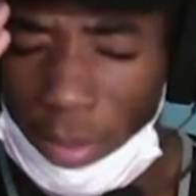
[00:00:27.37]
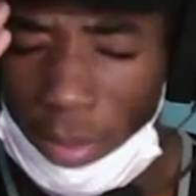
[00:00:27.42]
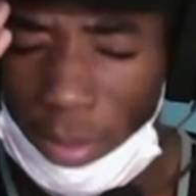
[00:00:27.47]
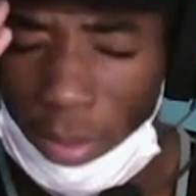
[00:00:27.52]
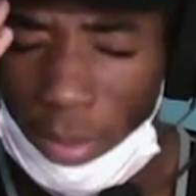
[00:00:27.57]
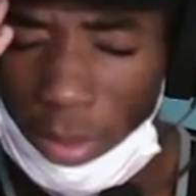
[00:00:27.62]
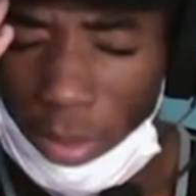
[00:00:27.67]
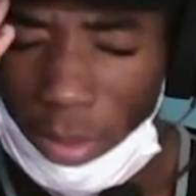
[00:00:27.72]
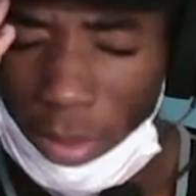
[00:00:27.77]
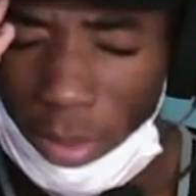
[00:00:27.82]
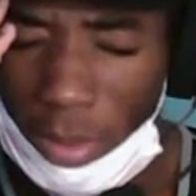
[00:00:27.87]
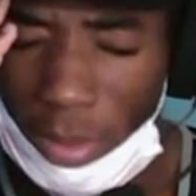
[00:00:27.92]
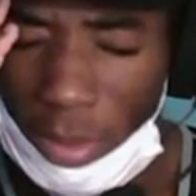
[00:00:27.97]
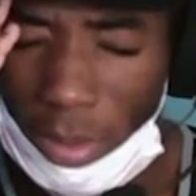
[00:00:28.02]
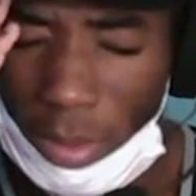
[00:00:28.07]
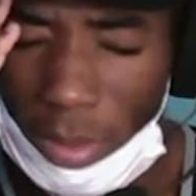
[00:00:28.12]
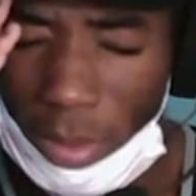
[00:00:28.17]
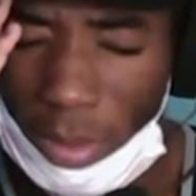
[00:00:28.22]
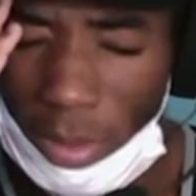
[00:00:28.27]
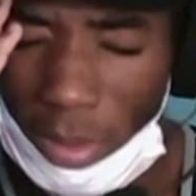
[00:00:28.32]

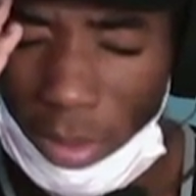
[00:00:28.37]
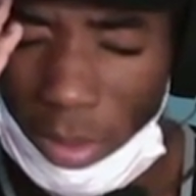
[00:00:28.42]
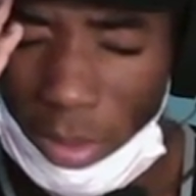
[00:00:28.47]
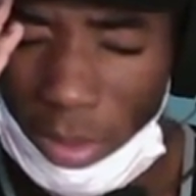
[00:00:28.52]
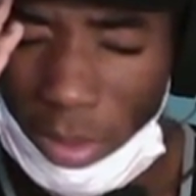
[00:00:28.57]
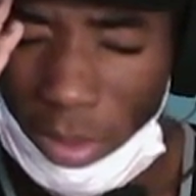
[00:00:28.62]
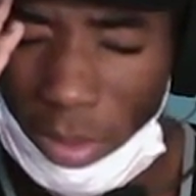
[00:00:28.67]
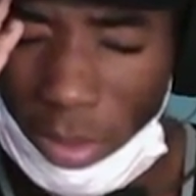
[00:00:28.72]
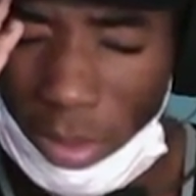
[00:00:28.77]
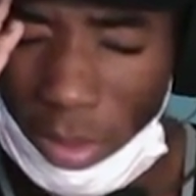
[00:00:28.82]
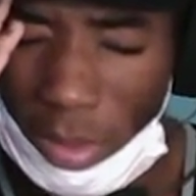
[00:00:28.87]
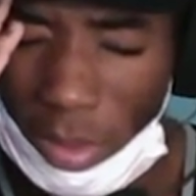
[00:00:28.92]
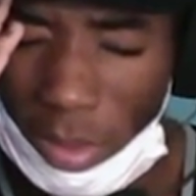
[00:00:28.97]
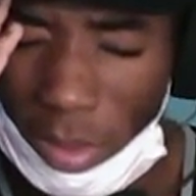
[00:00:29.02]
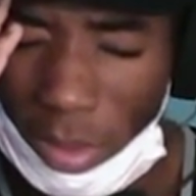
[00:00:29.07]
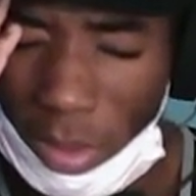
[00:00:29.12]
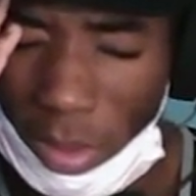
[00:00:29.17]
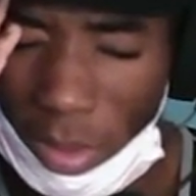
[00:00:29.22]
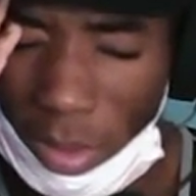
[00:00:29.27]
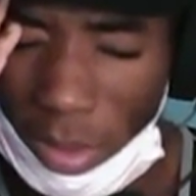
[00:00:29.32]

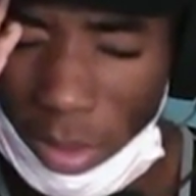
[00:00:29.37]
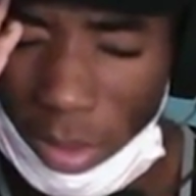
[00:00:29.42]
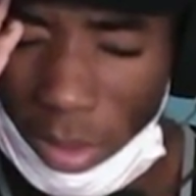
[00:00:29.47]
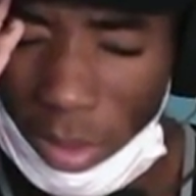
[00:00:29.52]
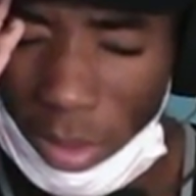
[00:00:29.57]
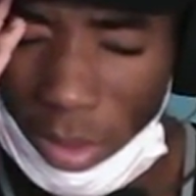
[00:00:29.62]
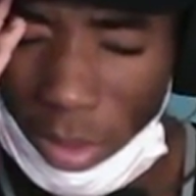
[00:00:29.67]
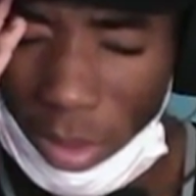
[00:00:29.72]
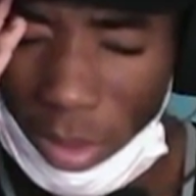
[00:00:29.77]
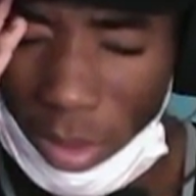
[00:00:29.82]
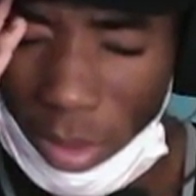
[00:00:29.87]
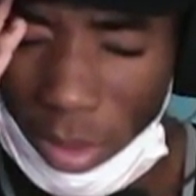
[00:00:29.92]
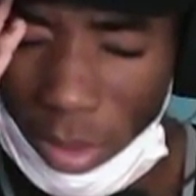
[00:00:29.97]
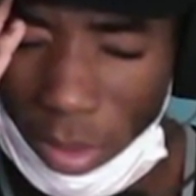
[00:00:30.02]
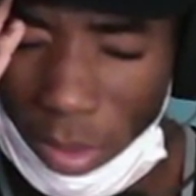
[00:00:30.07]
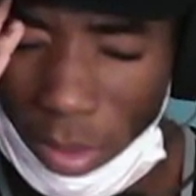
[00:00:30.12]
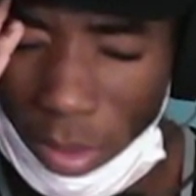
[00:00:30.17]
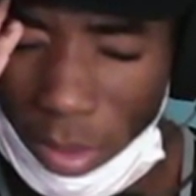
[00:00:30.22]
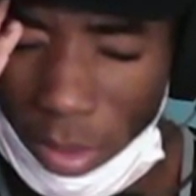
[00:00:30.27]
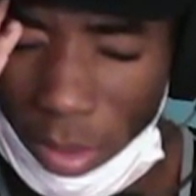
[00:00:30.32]

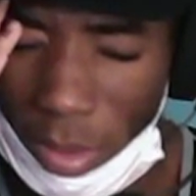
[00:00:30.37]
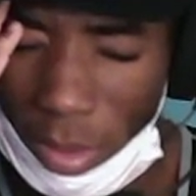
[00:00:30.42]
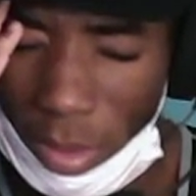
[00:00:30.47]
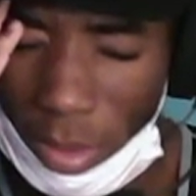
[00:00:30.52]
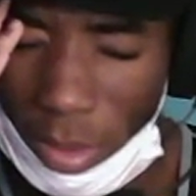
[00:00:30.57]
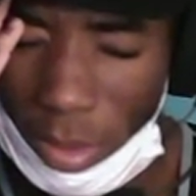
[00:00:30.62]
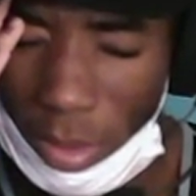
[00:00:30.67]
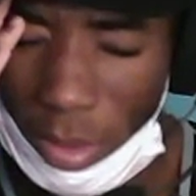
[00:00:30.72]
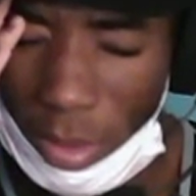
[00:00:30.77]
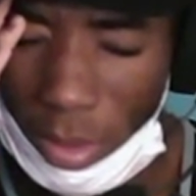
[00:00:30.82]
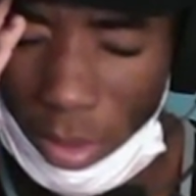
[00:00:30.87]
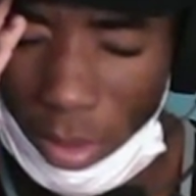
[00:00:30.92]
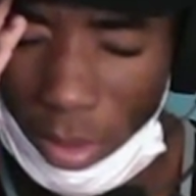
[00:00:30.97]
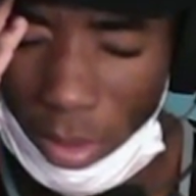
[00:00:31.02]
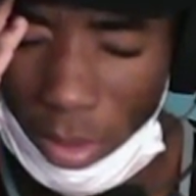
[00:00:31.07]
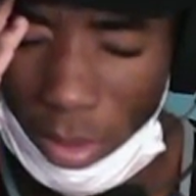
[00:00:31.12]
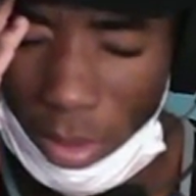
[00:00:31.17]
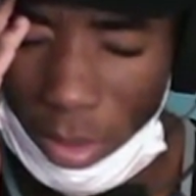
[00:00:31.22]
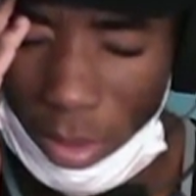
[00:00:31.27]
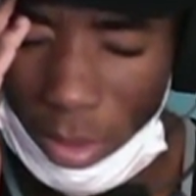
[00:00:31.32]

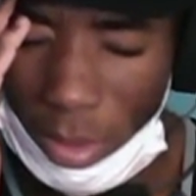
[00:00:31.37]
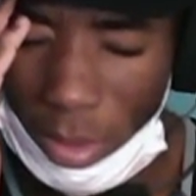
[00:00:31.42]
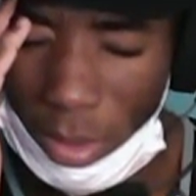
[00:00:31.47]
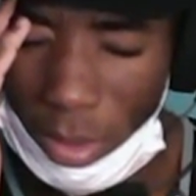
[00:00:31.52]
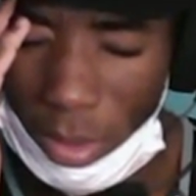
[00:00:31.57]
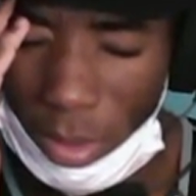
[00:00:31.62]
No one is speaking in this clip.